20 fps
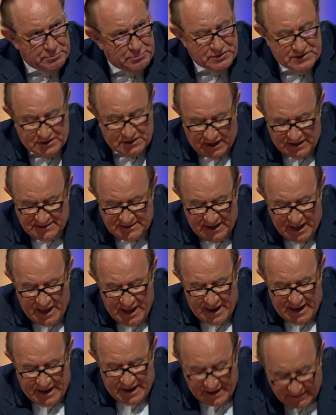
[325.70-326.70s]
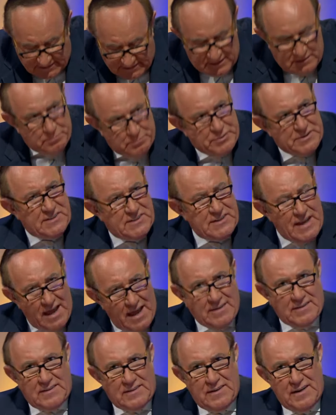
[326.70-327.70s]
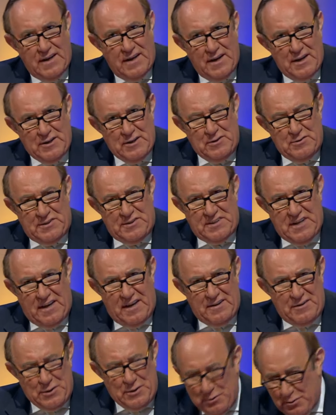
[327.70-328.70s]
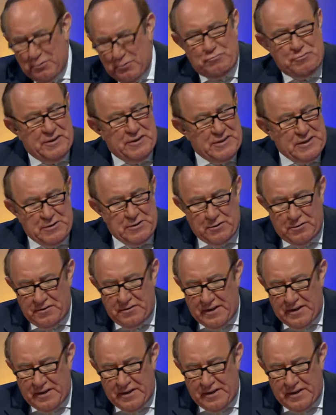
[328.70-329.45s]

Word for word: precise, 18% you say, you don't really know